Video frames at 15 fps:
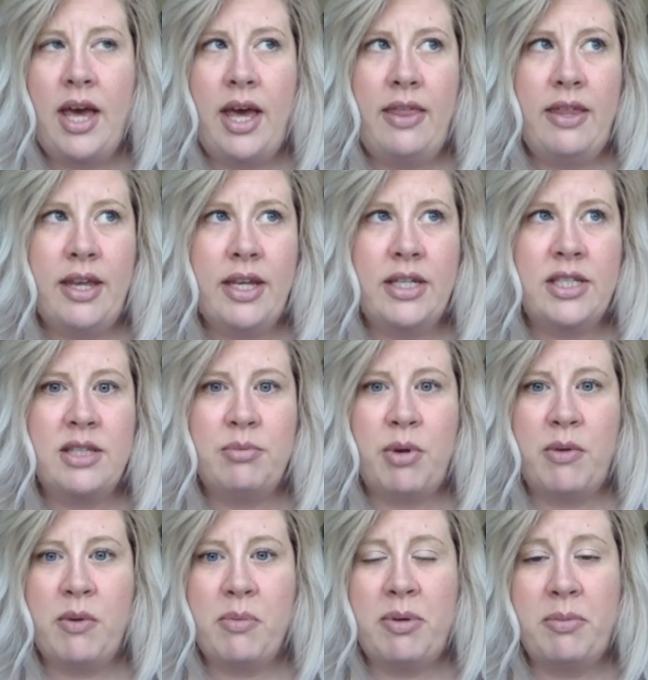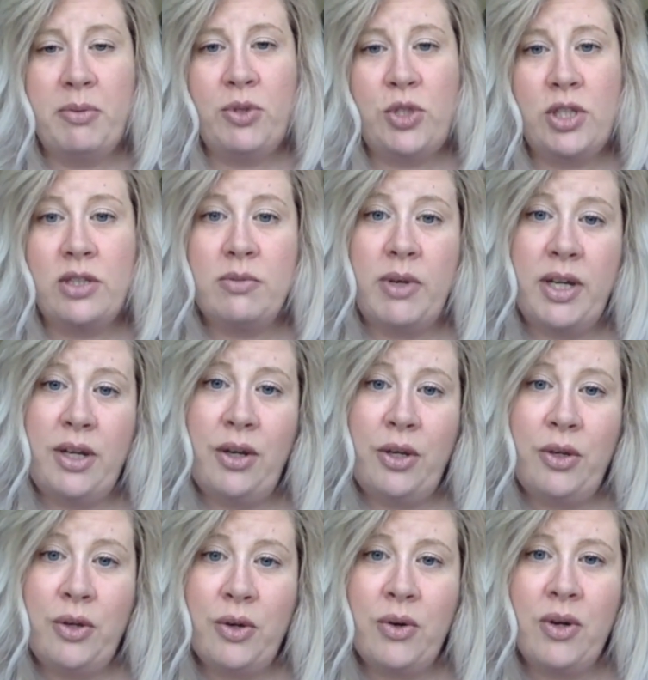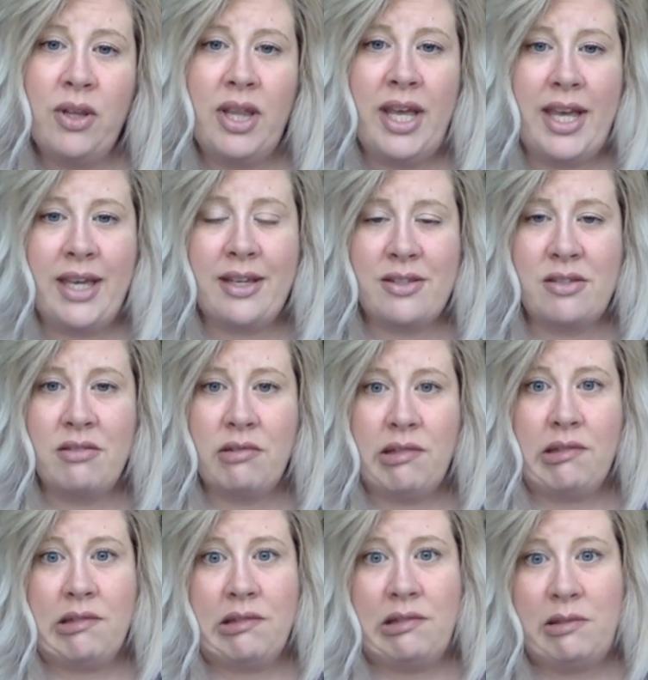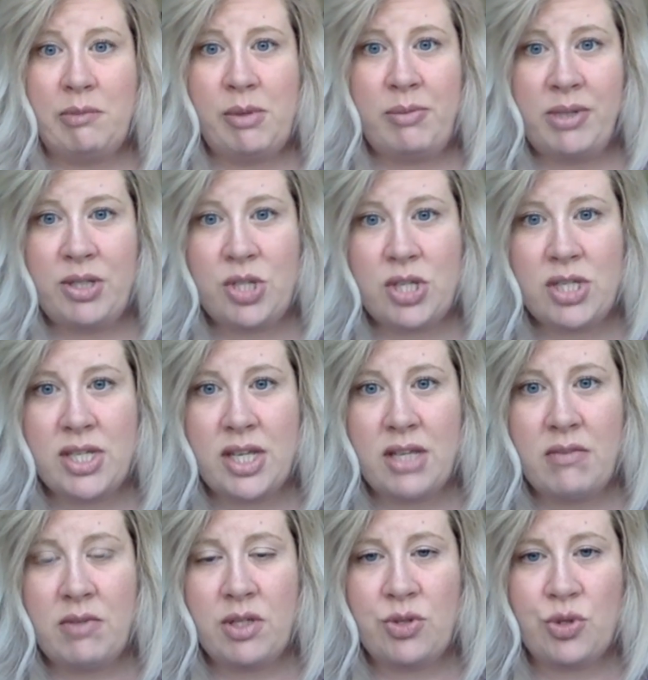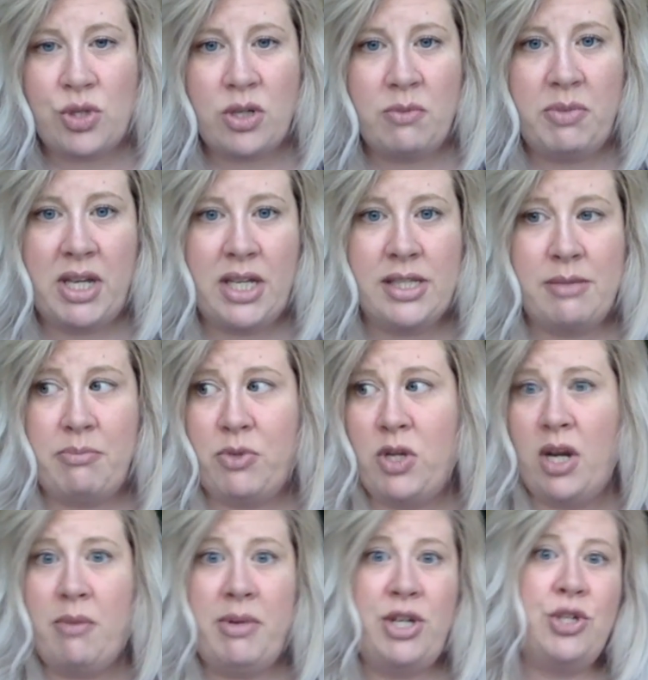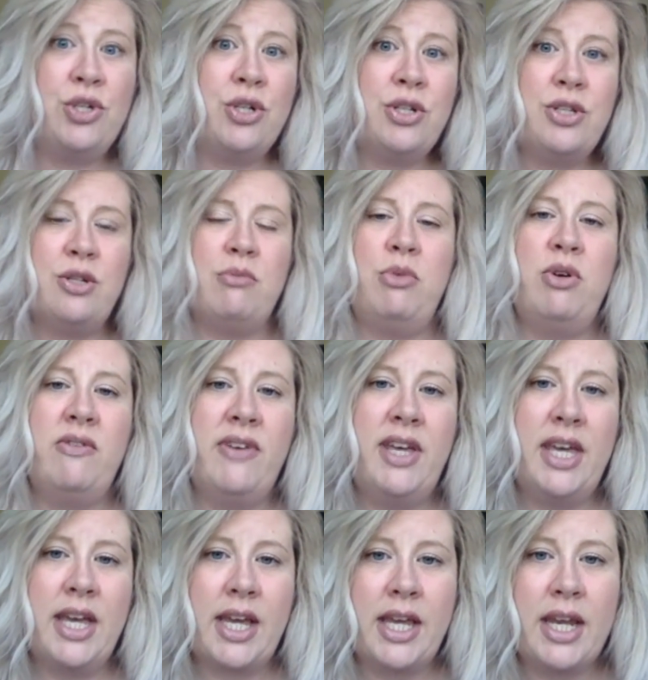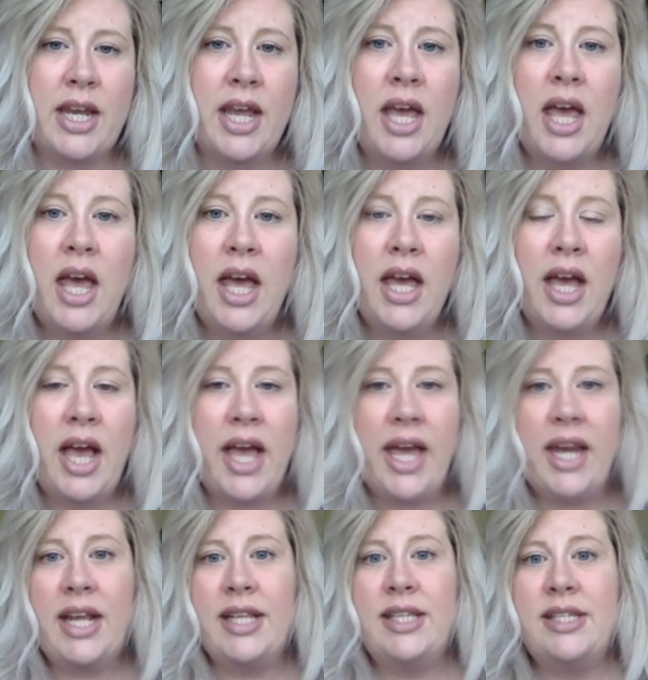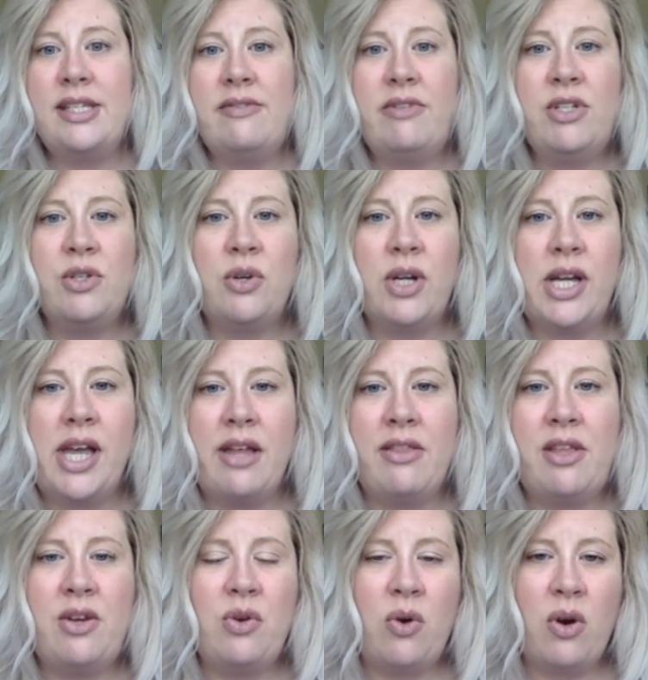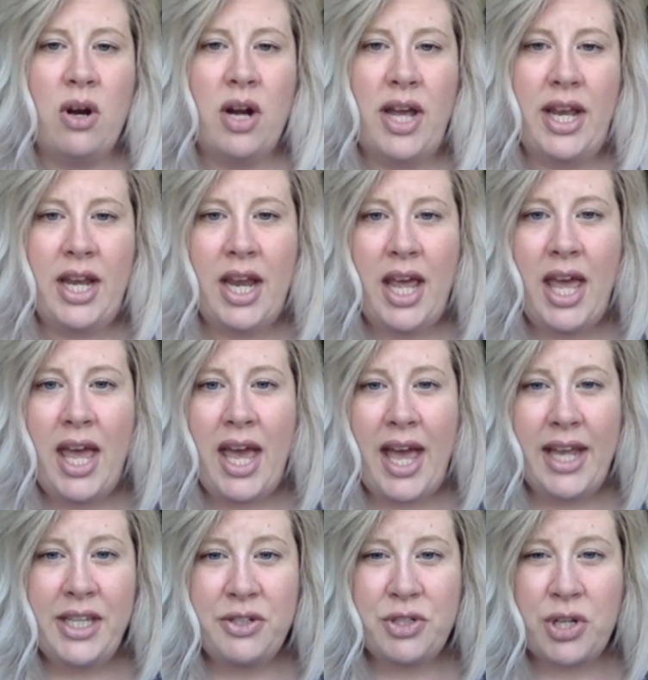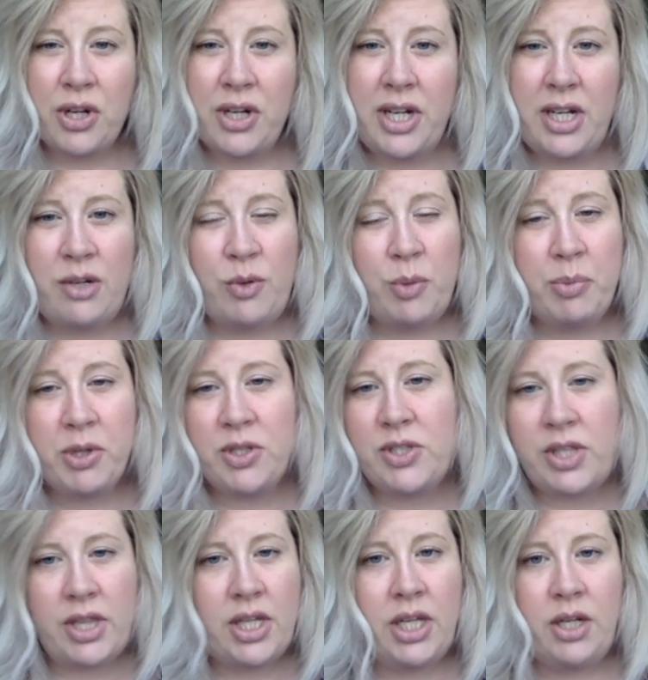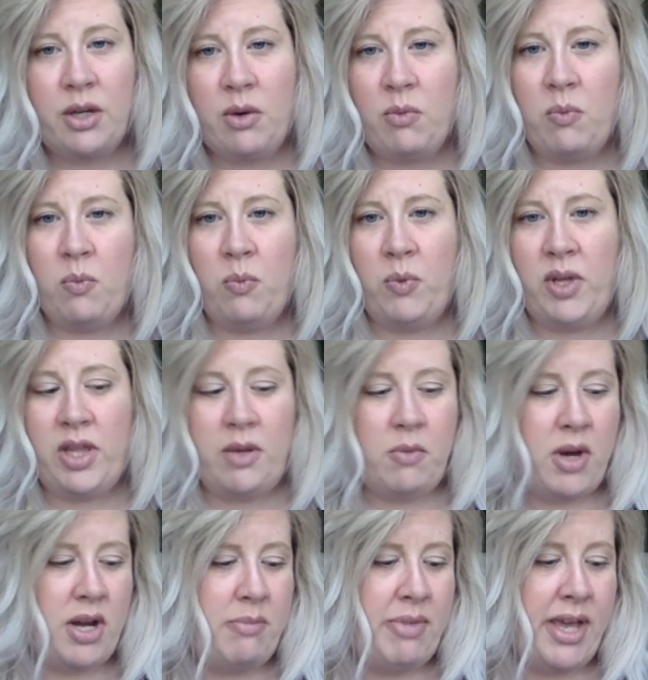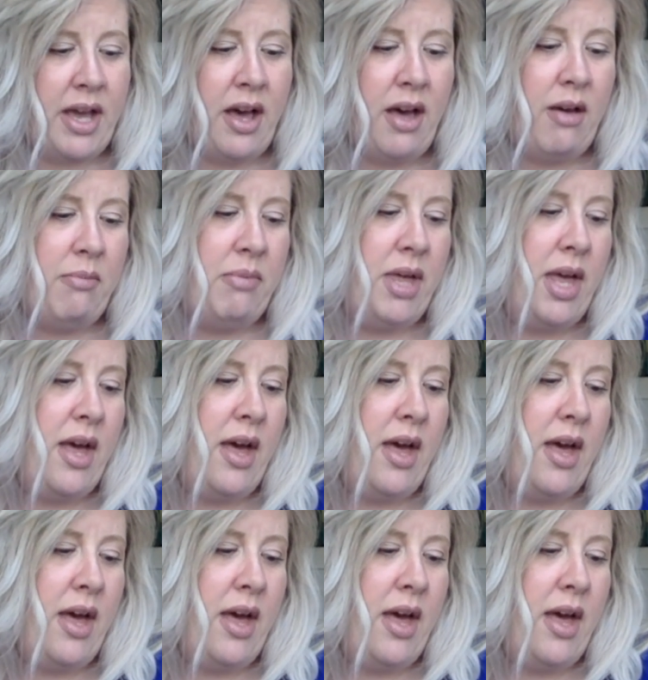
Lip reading: And then you get to the point where people just want your unicorn leggings. So you're like, oh, maybe I should sell it with a shirt because none of my shirts are moving, and I got to get this inventory out the door. And you turn into a person that you don't really want to become.